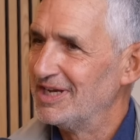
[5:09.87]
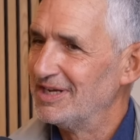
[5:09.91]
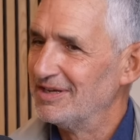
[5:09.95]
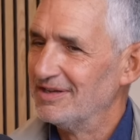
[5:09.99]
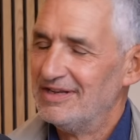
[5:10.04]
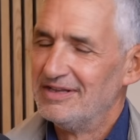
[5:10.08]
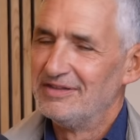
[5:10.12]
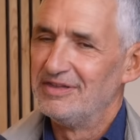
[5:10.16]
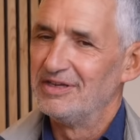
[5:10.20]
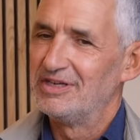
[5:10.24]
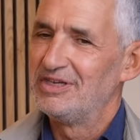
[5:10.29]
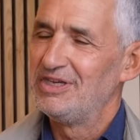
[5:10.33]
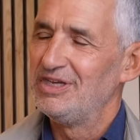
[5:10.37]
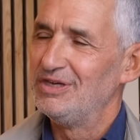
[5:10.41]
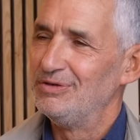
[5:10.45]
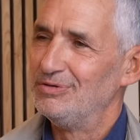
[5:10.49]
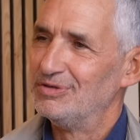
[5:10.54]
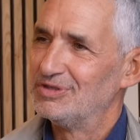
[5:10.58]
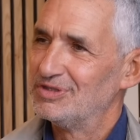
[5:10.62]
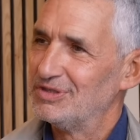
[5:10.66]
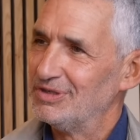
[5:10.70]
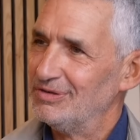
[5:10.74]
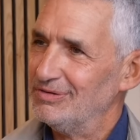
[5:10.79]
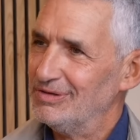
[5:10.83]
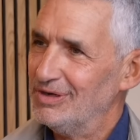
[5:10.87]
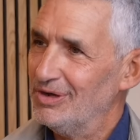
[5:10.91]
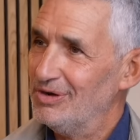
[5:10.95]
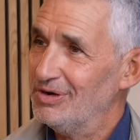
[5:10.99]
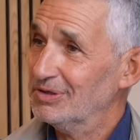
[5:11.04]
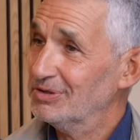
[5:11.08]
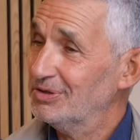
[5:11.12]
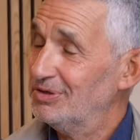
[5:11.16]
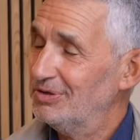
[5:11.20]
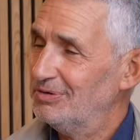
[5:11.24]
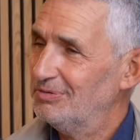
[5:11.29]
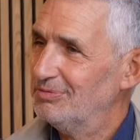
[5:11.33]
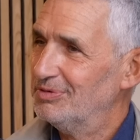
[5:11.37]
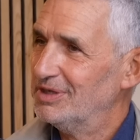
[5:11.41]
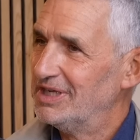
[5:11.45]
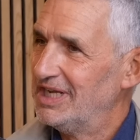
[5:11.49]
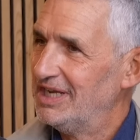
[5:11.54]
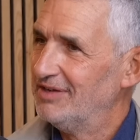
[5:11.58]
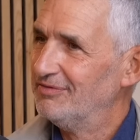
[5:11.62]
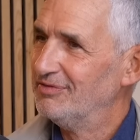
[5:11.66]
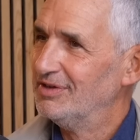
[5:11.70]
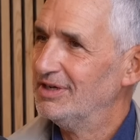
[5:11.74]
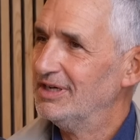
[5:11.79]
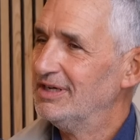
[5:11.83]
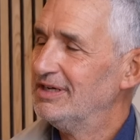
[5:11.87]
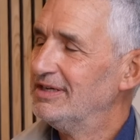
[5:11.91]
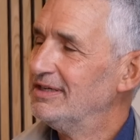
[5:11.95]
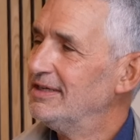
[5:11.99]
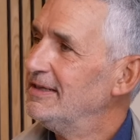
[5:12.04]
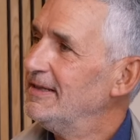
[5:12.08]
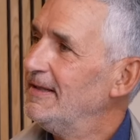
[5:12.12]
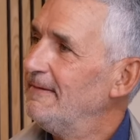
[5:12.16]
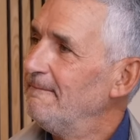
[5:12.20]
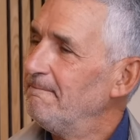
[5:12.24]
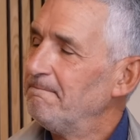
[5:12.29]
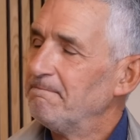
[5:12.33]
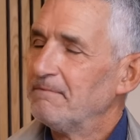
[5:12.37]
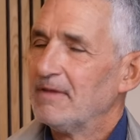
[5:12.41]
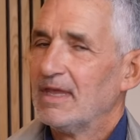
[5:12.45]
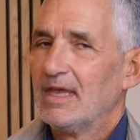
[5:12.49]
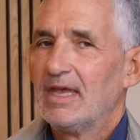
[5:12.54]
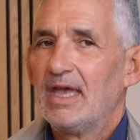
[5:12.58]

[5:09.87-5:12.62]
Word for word: take the queues too long or whatever. Yeah.